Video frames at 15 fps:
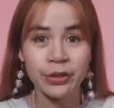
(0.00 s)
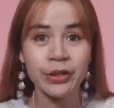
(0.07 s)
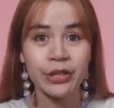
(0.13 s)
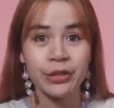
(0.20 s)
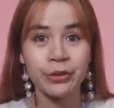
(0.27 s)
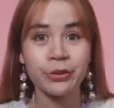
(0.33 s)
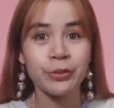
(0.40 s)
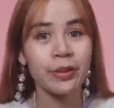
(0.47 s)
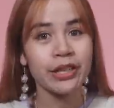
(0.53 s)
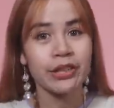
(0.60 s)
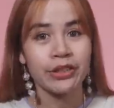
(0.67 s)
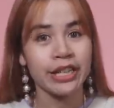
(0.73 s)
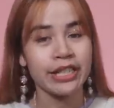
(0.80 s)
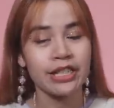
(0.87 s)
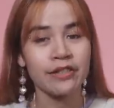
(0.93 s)
go into
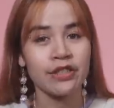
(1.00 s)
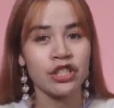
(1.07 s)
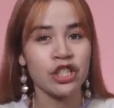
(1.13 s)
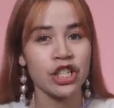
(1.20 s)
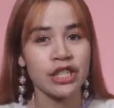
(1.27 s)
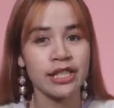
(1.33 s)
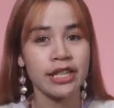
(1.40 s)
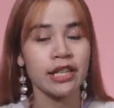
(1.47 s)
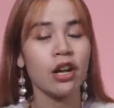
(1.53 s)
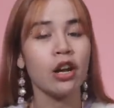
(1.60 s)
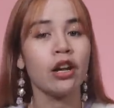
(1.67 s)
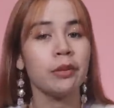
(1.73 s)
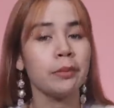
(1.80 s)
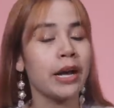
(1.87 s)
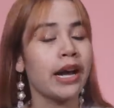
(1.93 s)
what you guys have suggested
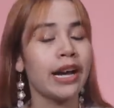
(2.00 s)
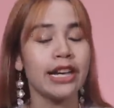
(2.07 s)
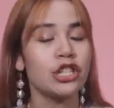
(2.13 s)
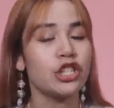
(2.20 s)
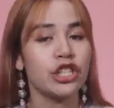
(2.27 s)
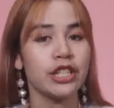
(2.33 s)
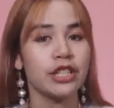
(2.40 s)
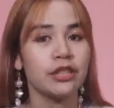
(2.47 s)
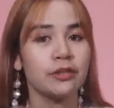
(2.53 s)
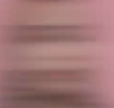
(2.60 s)
on my IG.